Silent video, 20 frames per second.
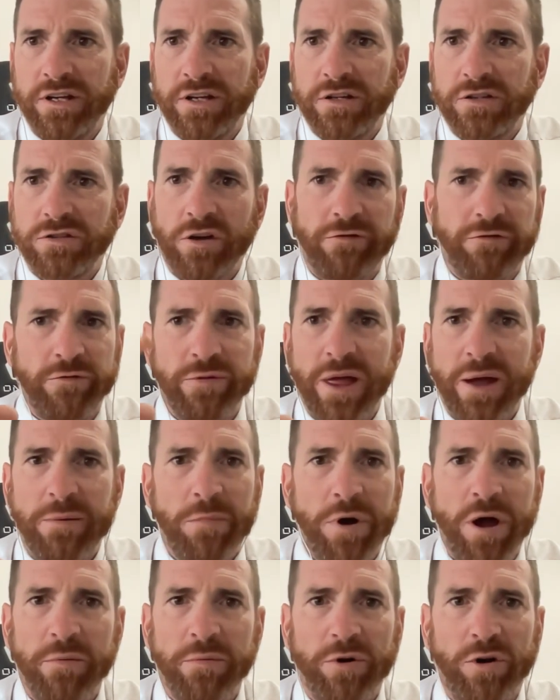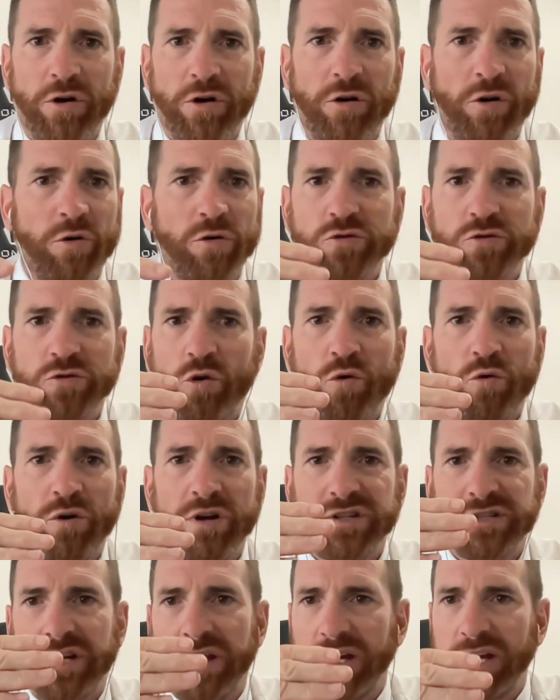So from that moment on, I was
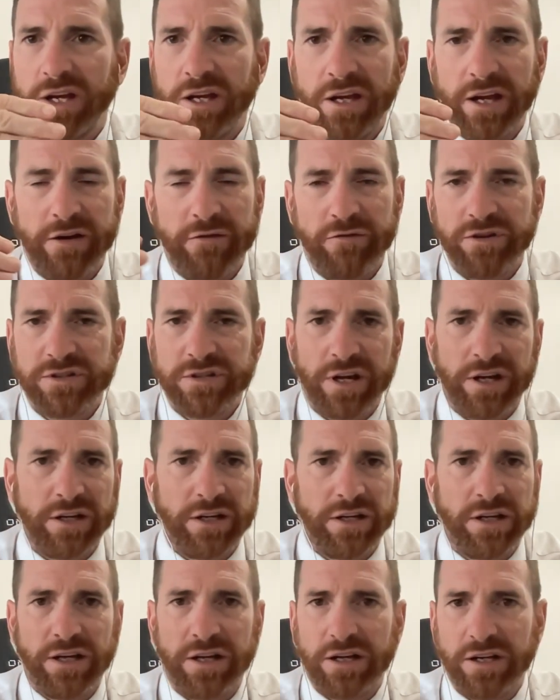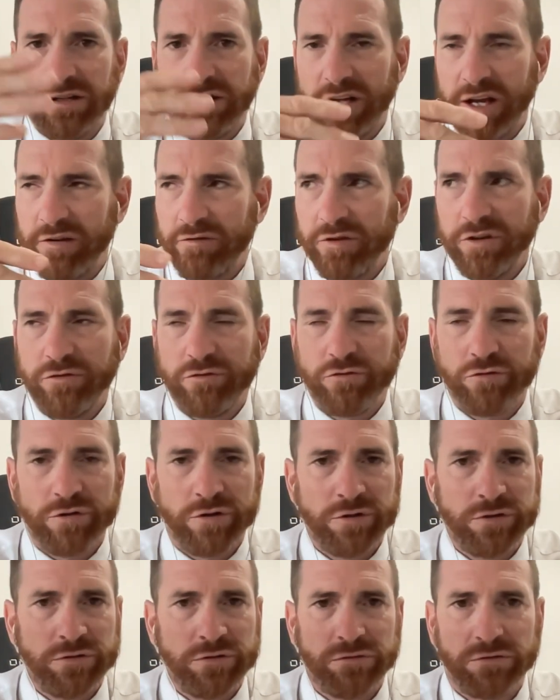always kicking every second kick in, every
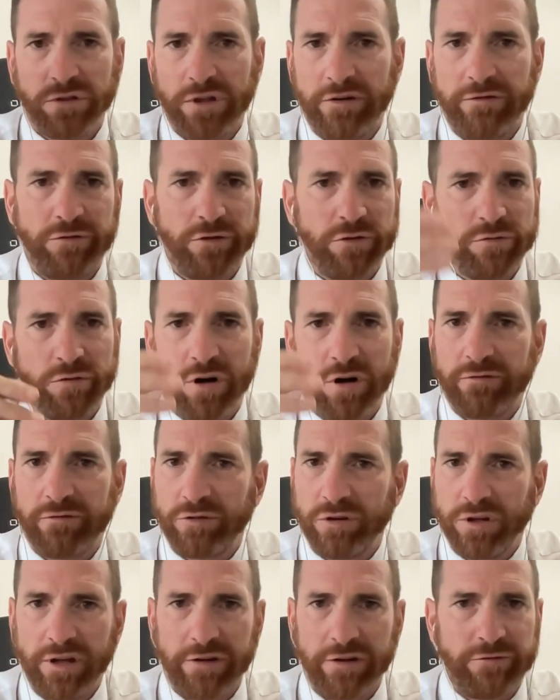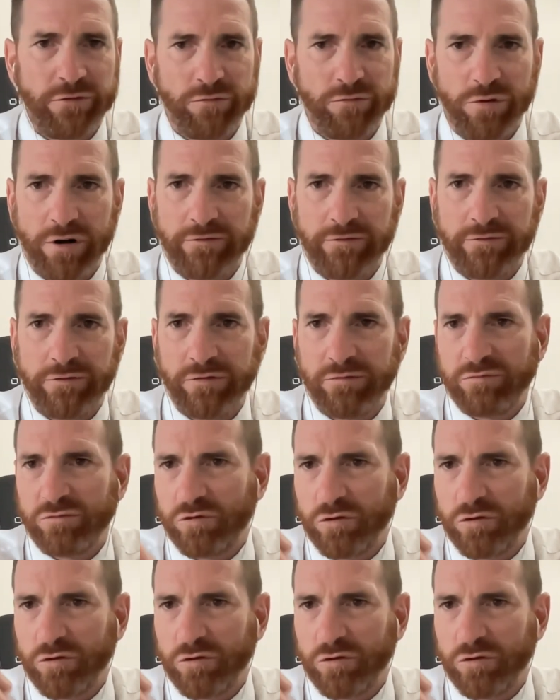drill, left foot, right foot, left foot, right foot.